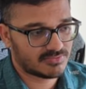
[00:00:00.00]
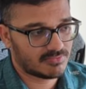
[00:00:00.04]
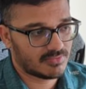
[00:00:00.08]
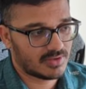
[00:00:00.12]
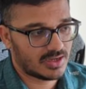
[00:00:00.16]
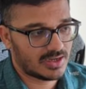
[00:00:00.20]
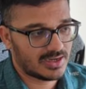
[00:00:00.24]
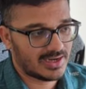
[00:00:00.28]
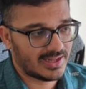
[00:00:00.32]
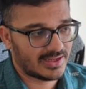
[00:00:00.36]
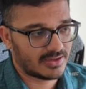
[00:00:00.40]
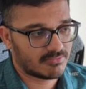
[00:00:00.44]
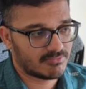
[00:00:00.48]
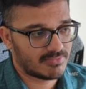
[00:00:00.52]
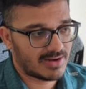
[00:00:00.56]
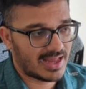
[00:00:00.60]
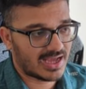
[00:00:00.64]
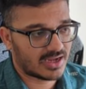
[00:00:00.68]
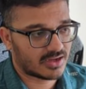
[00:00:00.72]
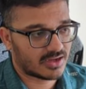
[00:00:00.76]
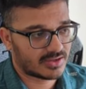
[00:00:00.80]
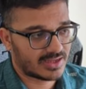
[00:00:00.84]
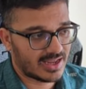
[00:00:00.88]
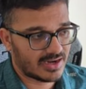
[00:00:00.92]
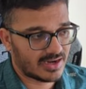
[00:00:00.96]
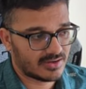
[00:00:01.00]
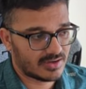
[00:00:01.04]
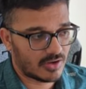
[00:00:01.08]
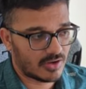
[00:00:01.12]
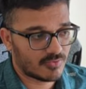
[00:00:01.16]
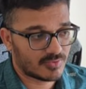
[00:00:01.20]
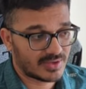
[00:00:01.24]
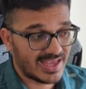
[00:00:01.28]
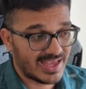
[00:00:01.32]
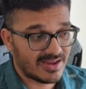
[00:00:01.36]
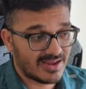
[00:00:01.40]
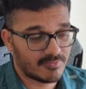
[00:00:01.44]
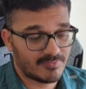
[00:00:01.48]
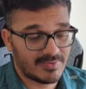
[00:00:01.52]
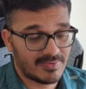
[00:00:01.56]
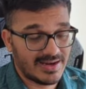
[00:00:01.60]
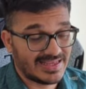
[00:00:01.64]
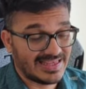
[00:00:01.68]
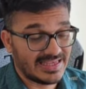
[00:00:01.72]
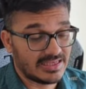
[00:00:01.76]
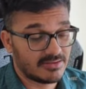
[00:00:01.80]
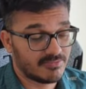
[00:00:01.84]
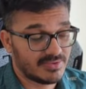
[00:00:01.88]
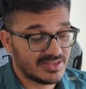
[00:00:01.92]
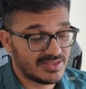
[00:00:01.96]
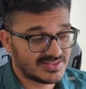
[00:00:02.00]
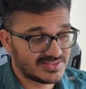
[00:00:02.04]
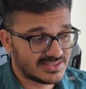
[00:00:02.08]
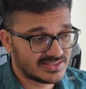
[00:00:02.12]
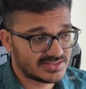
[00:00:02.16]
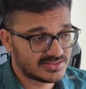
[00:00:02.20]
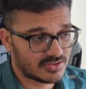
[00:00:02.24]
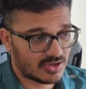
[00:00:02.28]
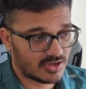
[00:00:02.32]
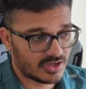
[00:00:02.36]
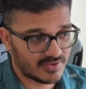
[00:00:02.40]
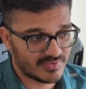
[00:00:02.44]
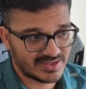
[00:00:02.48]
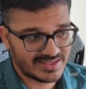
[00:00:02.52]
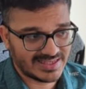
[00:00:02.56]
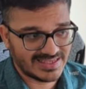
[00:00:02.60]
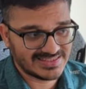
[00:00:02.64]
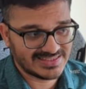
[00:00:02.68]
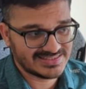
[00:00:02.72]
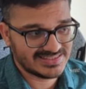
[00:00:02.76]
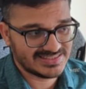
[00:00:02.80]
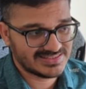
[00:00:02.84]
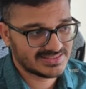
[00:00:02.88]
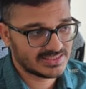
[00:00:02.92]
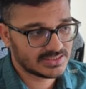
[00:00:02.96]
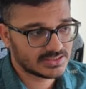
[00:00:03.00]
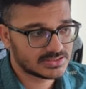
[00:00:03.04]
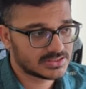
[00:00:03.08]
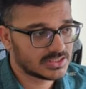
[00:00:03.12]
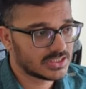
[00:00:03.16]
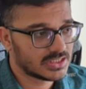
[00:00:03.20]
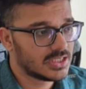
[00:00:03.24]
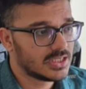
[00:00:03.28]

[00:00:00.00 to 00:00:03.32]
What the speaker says: like black can now play king b6, not even king c6.